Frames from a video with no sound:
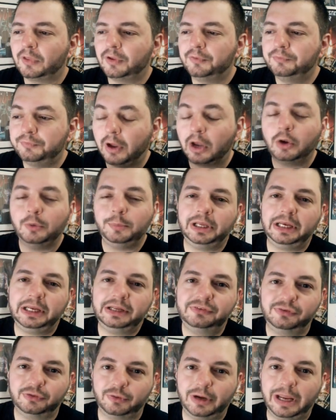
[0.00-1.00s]
following me on
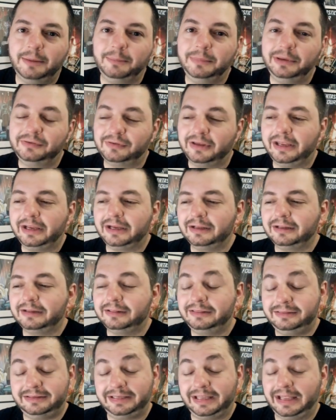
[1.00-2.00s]
Instagram is like,
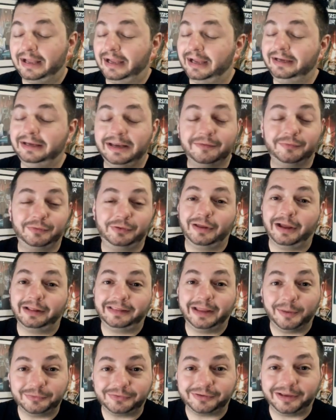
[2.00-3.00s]
I never thought
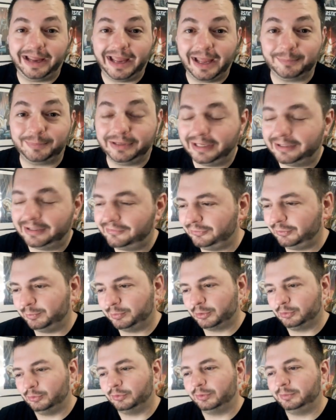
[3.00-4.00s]
that was going to happen. That's
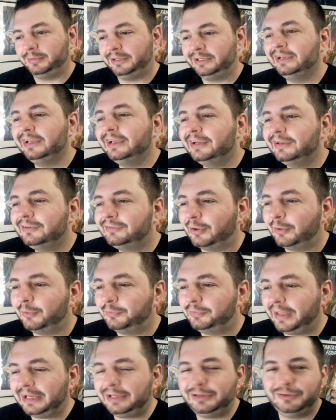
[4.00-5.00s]
super cool to me.
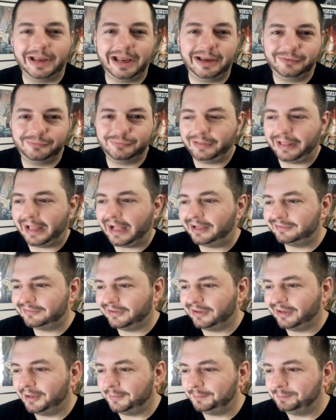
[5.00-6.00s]
So thank you guys for that.
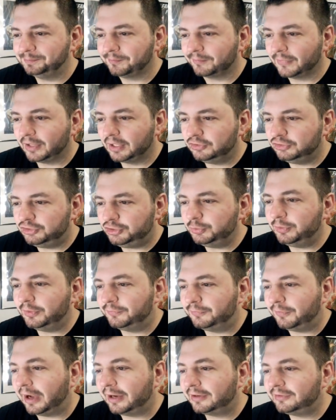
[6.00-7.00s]
June the
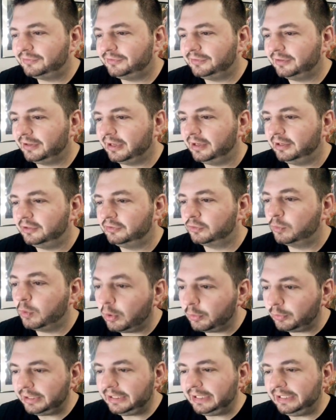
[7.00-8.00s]
Fox is
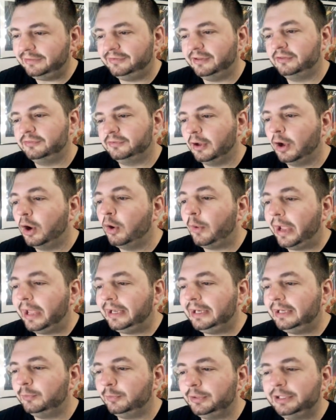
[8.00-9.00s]
quoting. He says, "Oh,
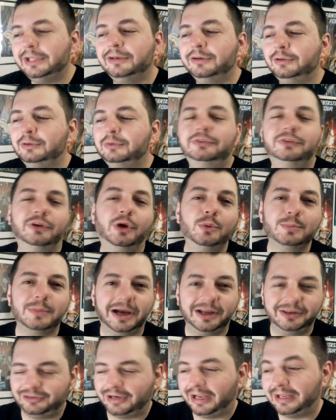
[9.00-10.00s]
Eddie, we can do so
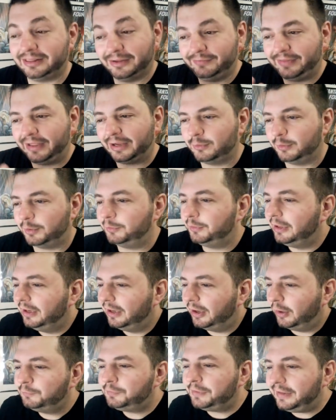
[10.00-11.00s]
much." I love that quote.
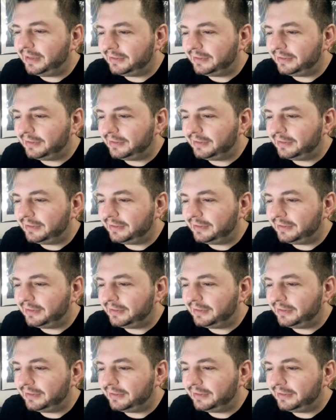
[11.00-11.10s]
Hopefully